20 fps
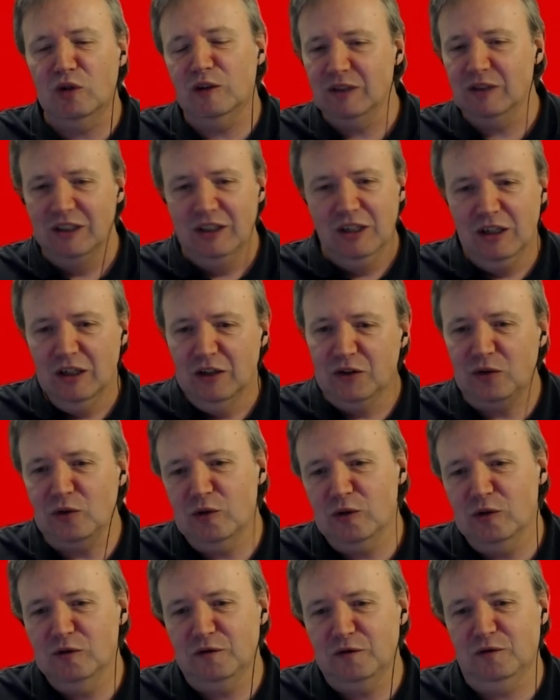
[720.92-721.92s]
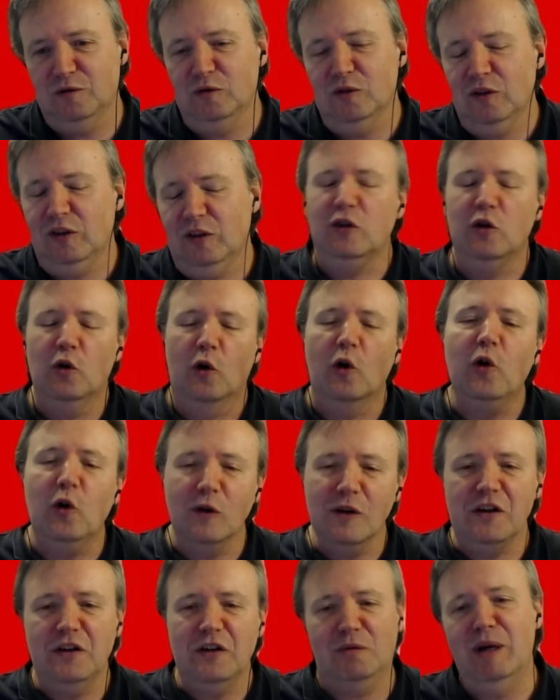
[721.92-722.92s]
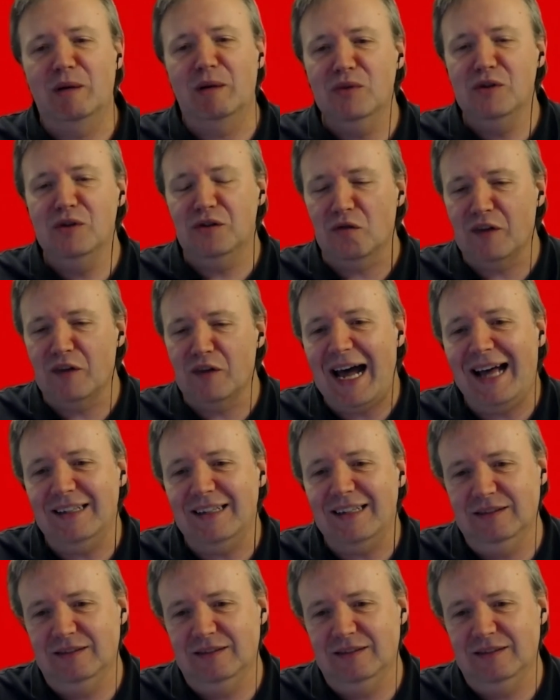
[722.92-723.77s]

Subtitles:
what sort of your earliest memories of that?